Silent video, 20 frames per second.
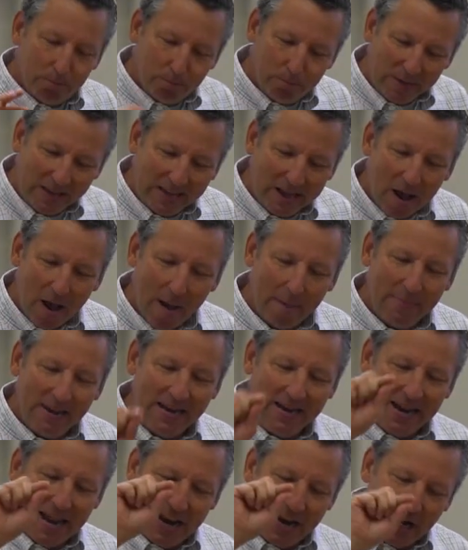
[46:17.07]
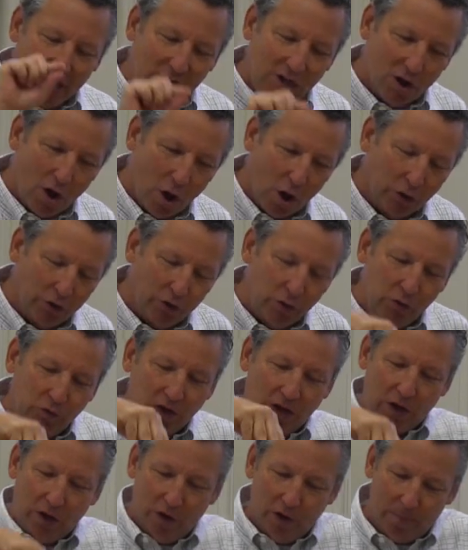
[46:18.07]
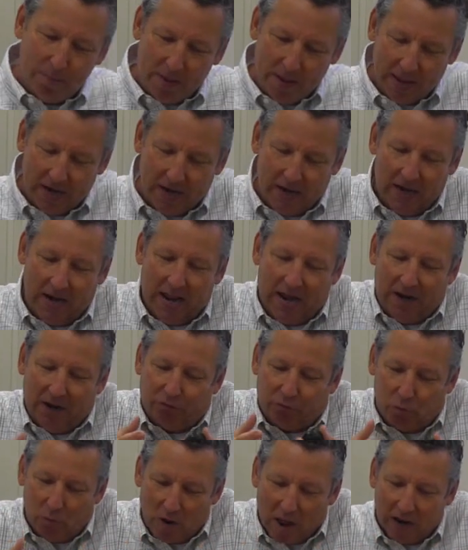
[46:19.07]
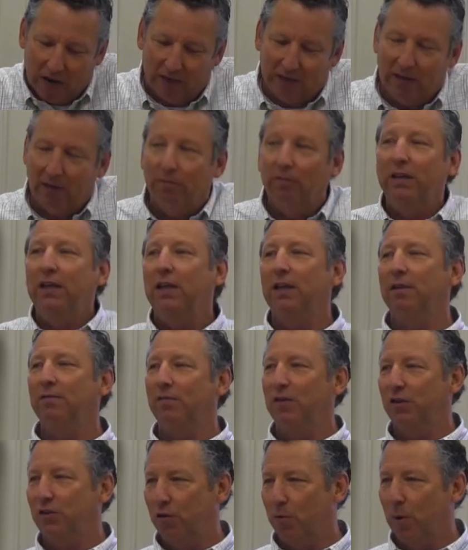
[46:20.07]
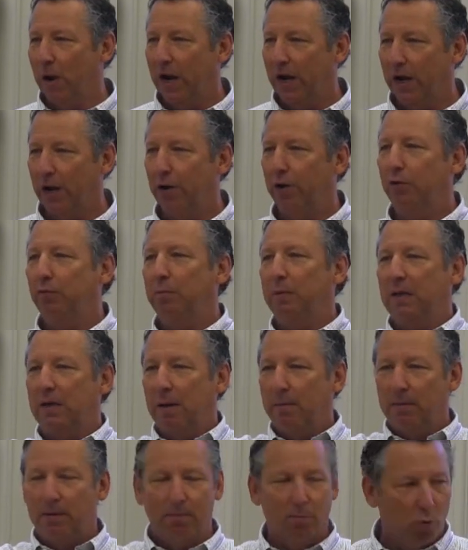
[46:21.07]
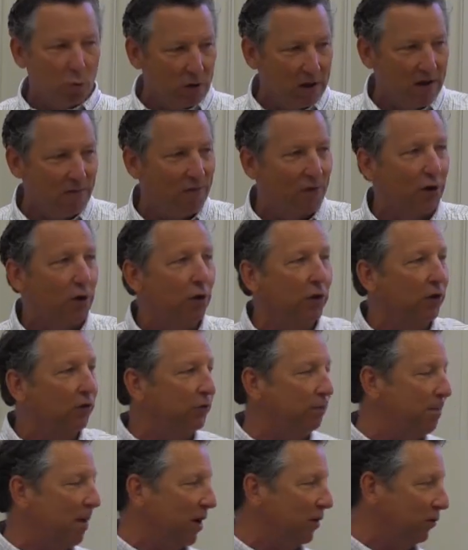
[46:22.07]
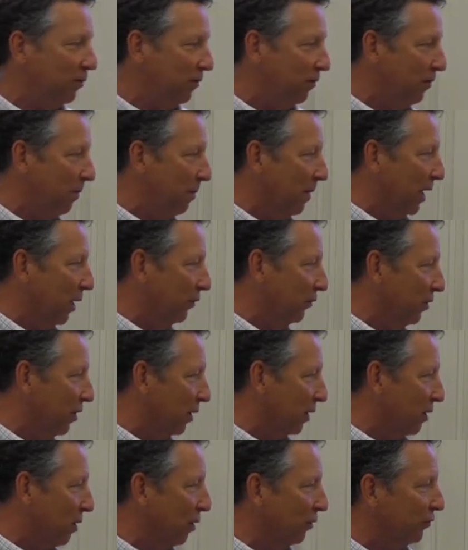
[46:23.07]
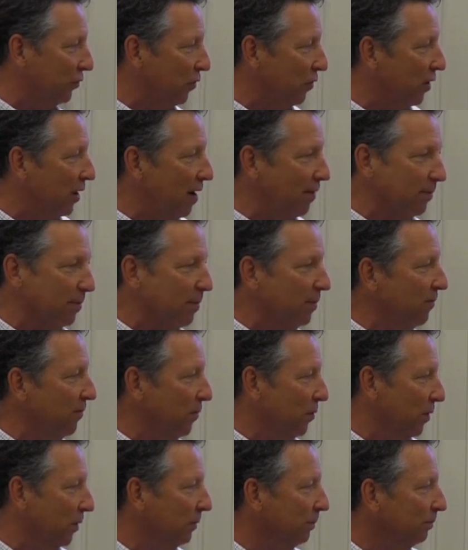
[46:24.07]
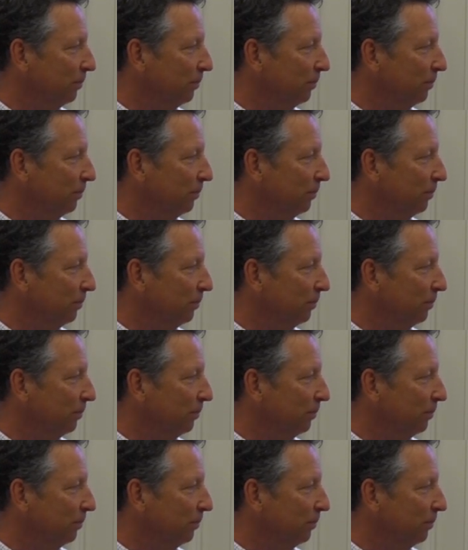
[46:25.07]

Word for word: becoming an adult who's interdependent and is relatively individuated is becoming more difficult, especially for males in our culture, than ever before.